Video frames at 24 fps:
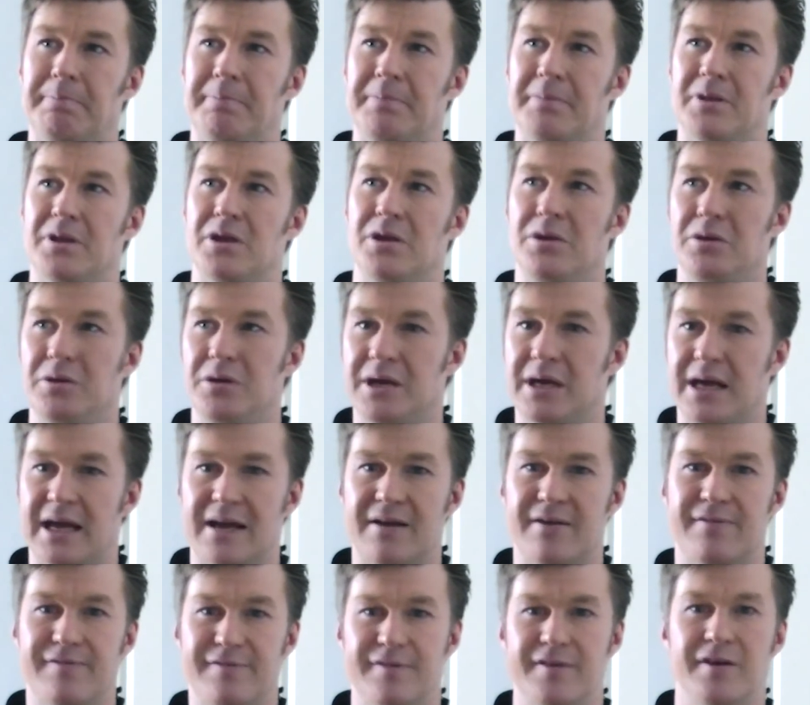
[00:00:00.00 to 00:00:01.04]
you
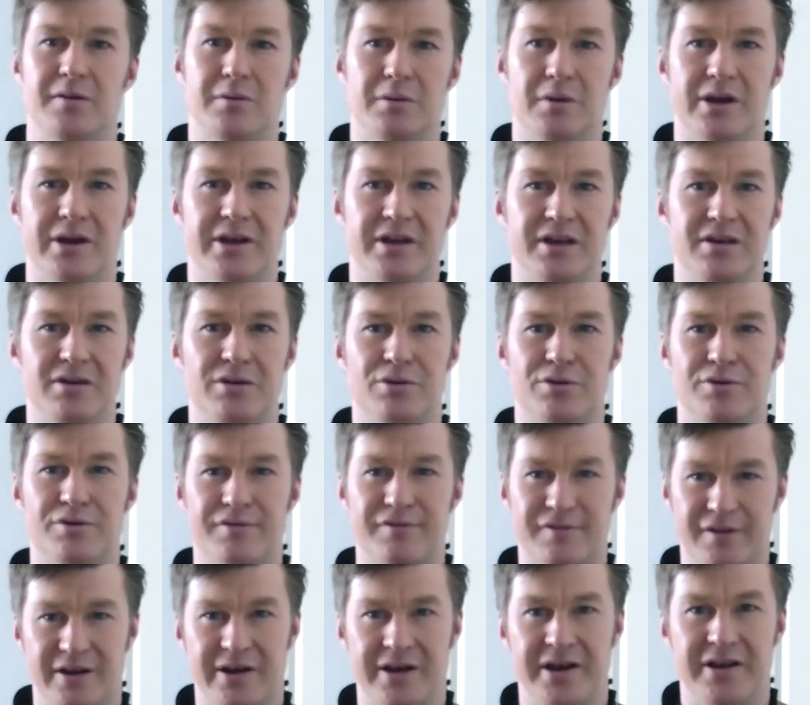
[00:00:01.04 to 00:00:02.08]
can feel like you're
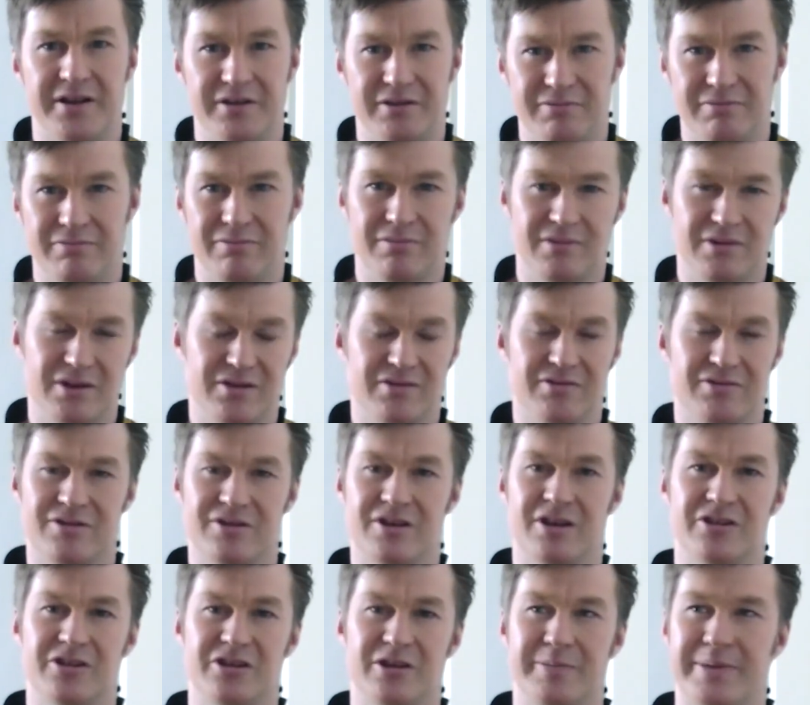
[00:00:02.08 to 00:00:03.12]
flying the
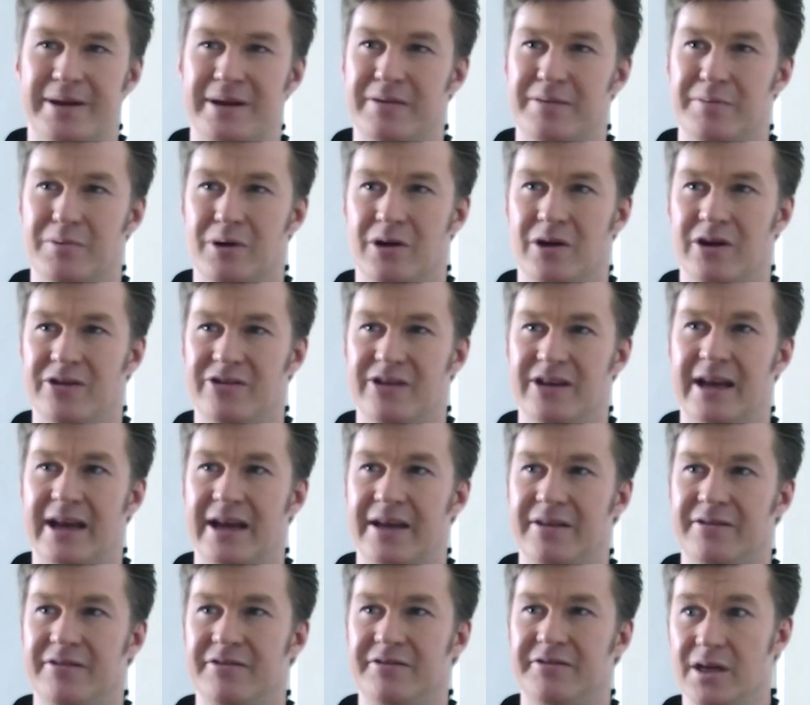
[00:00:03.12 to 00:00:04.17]
Starship Enterprise
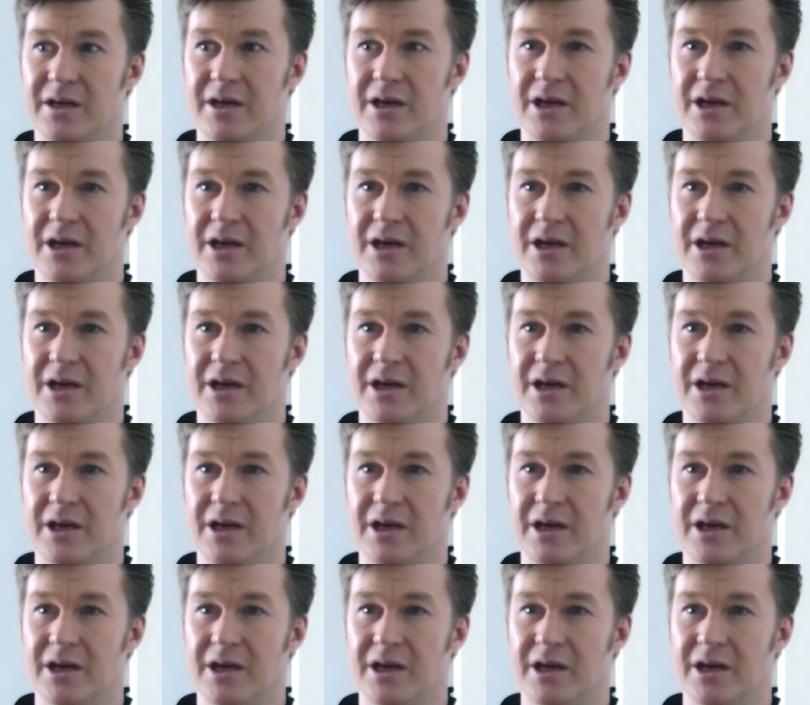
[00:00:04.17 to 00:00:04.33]
and